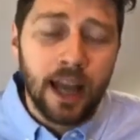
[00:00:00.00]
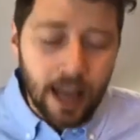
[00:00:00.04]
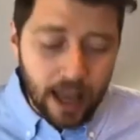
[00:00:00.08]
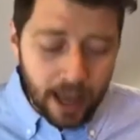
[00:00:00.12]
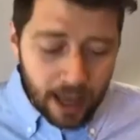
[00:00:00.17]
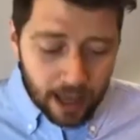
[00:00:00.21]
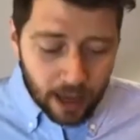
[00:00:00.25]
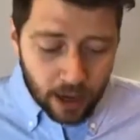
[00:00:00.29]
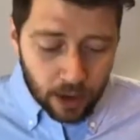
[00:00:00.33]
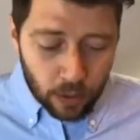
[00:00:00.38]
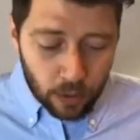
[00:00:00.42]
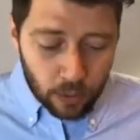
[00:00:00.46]

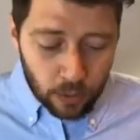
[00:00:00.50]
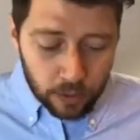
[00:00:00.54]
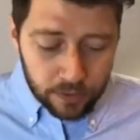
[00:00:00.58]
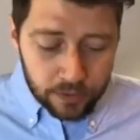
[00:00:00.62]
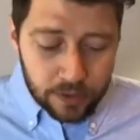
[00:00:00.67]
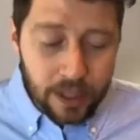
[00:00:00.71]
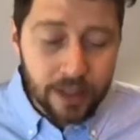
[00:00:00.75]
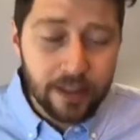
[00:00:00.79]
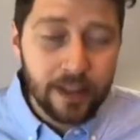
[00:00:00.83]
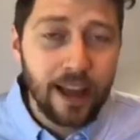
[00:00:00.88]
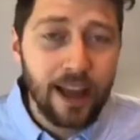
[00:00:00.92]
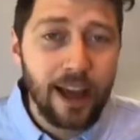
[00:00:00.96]
We've
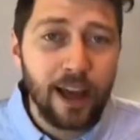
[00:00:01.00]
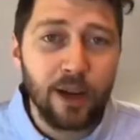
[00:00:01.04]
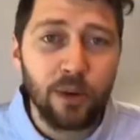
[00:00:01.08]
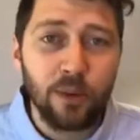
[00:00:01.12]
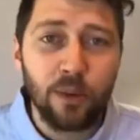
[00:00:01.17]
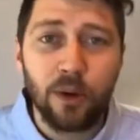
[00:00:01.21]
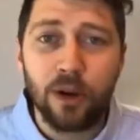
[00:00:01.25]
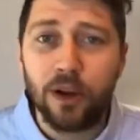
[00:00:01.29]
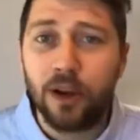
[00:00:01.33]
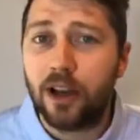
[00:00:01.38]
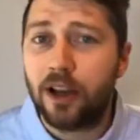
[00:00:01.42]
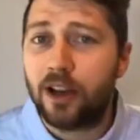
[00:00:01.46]
done the
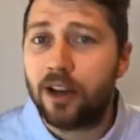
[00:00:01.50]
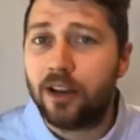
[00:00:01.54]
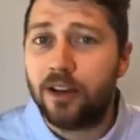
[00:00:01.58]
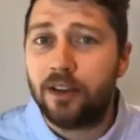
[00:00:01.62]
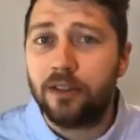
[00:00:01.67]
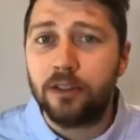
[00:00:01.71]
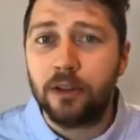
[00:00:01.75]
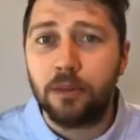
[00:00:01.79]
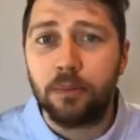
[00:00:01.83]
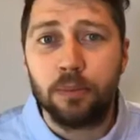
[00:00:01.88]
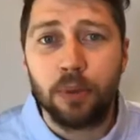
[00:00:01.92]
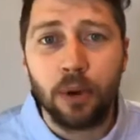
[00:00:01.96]
hard
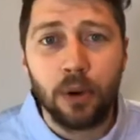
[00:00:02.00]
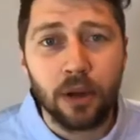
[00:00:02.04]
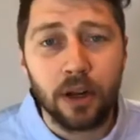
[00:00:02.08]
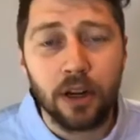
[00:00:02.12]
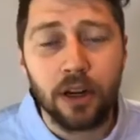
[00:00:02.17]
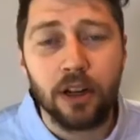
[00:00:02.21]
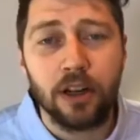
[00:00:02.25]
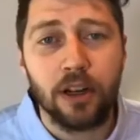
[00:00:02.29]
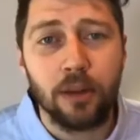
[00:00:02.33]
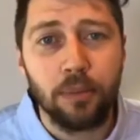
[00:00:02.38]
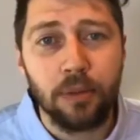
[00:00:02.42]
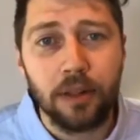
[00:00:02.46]
work. We'll put
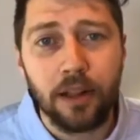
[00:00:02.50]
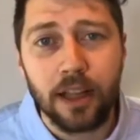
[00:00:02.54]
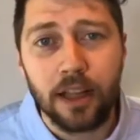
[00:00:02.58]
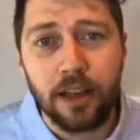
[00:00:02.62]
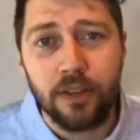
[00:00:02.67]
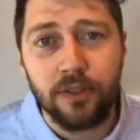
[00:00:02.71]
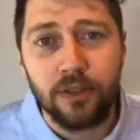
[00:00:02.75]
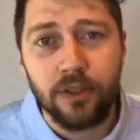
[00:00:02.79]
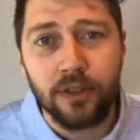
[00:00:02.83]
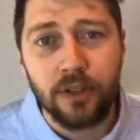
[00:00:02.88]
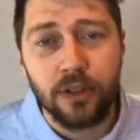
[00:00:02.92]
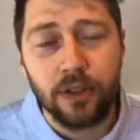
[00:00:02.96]
it on a
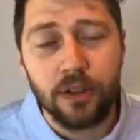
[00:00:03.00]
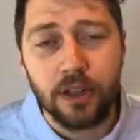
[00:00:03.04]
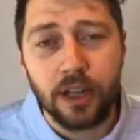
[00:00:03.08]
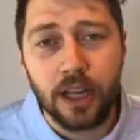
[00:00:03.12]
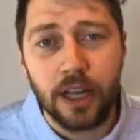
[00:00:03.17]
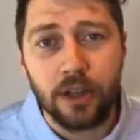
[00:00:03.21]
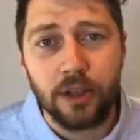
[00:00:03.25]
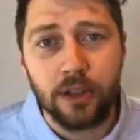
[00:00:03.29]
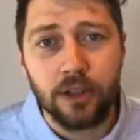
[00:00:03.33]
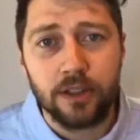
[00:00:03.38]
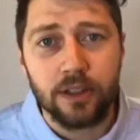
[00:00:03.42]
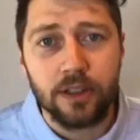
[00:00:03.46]
plate for you.
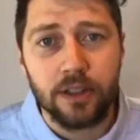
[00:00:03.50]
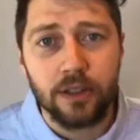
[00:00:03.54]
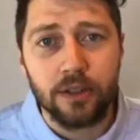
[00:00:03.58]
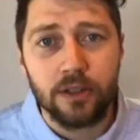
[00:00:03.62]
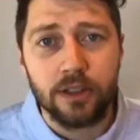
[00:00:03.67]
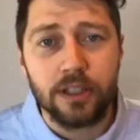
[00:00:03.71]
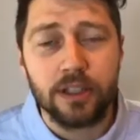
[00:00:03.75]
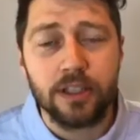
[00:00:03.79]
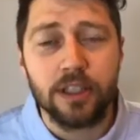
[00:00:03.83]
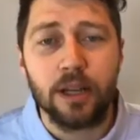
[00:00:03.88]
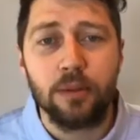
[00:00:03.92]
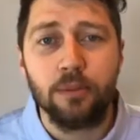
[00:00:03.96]
Now all you have to do
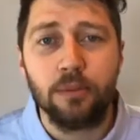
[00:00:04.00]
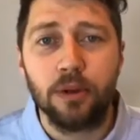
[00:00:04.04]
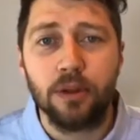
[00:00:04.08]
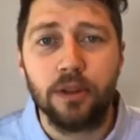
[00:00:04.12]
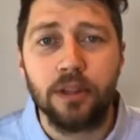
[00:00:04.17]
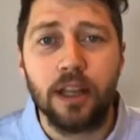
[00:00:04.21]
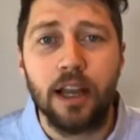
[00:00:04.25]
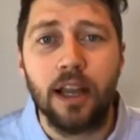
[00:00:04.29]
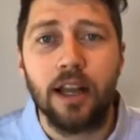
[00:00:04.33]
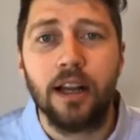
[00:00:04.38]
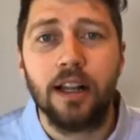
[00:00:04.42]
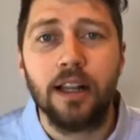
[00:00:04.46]
is jump
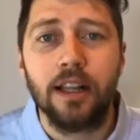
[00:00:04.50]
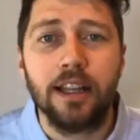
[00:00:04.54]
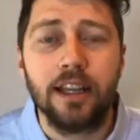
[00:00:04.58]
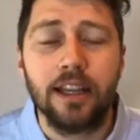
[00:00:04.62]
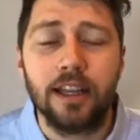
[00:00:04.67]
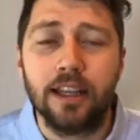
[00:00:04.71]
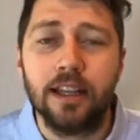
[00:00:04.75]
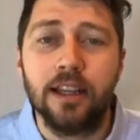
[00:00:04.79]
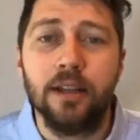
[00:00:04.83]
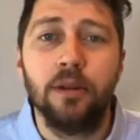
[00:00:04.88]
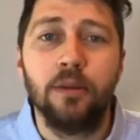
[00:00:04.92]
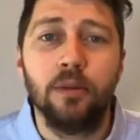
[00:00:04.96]
on there,
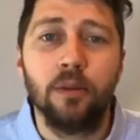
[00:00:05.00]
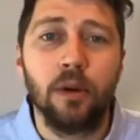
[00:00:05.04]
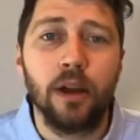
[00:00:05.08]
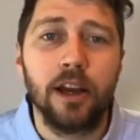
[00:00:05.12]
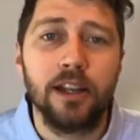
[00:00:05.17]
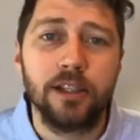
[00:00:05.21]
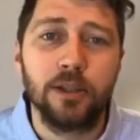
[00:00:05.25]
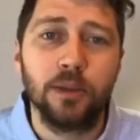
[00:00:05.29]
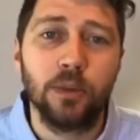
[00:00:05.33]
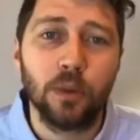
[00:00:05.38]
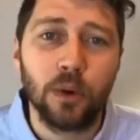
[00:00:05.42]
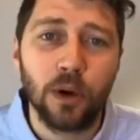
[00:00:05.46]
click,
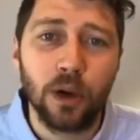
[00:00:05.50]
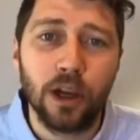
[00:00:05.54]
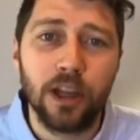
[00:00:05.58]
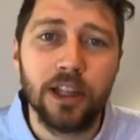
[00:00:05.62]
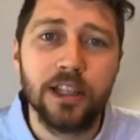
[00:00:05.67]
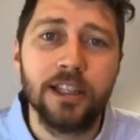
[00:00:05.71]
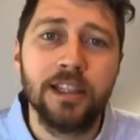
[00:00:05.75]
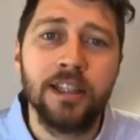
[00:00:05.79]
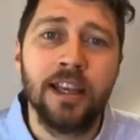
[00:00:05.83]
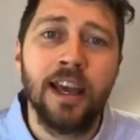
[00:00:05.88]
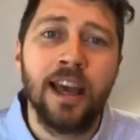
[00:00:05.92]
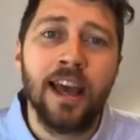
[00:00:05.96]
write some
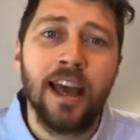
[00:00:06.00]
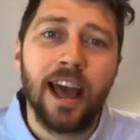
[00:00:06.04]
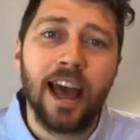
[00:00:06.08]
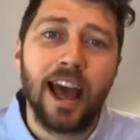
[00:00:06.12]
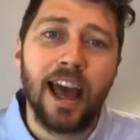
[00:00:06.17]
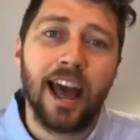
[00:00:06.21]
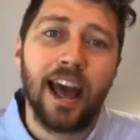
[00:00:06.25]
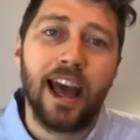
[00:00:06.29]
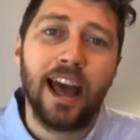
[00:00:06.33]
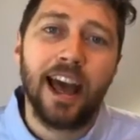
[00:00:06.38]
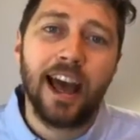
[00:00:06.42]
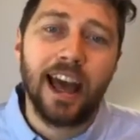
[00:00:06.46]
words,
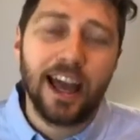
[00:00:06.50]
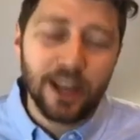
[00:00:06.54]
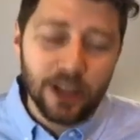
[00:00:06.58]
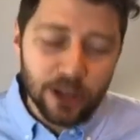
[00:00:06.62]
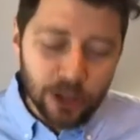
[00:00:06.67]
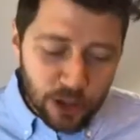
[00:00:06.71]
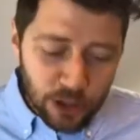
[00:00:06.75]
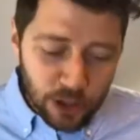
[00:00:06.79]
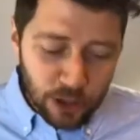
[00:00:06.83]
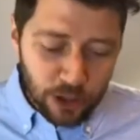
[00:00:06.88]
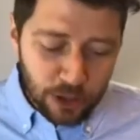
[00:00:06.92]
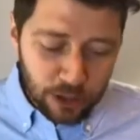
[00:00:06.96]
and
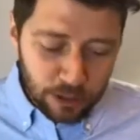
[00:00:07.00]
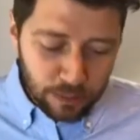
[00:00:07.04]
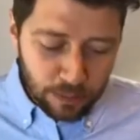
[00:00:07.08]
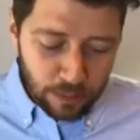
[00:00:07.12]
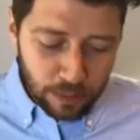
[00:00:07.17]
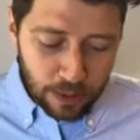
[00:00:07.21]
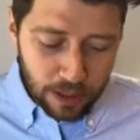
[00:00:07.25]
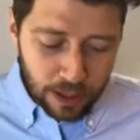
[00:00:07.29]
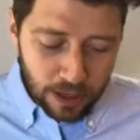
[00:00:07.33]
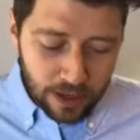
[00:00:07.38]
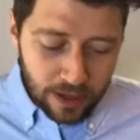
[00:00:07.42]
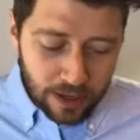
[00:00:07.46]
you
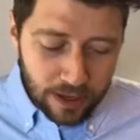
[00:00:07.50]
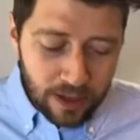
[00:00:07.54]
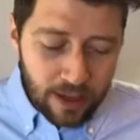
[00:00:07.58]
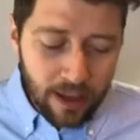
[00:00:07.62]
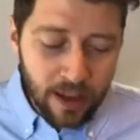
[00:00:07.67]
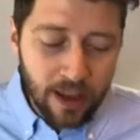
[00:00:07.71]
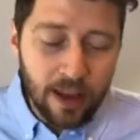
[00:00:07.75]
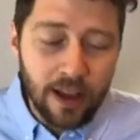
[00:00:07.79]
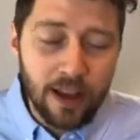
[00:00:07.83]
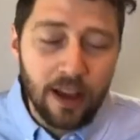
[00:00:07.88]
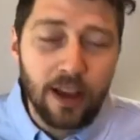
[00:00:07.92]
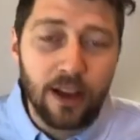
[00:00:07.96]
could
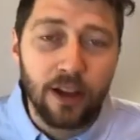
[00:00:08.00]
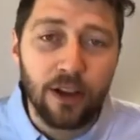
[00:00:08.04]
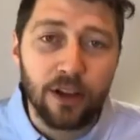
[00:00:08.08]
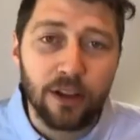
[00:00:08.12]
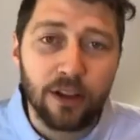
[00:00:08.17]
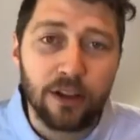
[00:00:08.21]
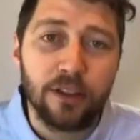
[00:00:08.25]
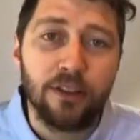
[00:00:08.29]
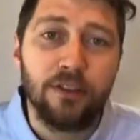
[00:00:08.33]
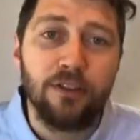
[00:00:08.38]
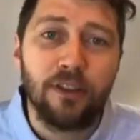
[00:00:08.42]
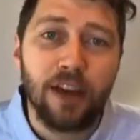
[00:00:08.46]
be
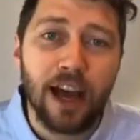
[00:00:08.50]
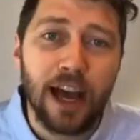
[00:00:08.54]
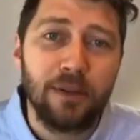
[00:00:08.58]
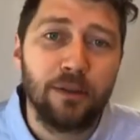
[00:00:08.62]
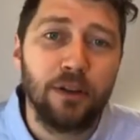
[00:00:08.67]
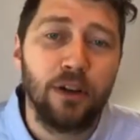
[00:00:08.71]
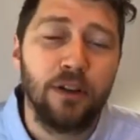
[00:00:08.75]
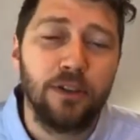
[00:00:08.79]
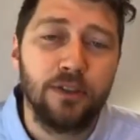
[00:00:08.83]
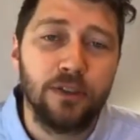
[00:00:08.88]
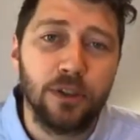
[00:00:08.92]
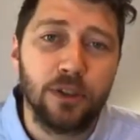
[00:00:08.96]
on the
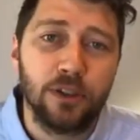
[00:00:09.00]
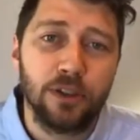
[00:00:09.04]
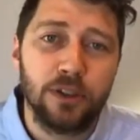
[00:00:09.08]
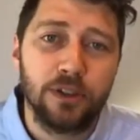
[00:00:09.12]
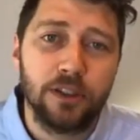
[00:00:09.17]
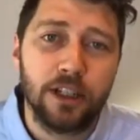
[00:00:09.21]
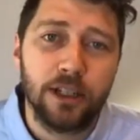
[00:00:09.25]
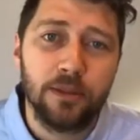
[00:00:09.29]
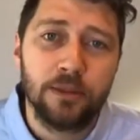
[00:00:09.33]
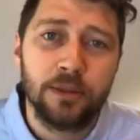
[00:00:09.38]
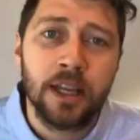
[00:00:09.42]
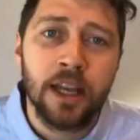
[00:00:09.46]
farm of your
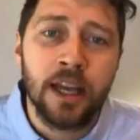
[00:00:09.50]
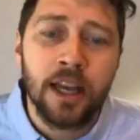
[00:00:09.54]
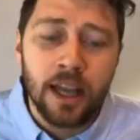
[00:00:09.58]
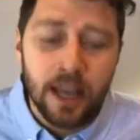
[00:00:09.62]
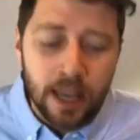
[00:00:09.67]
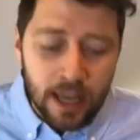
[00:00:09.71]
dreams.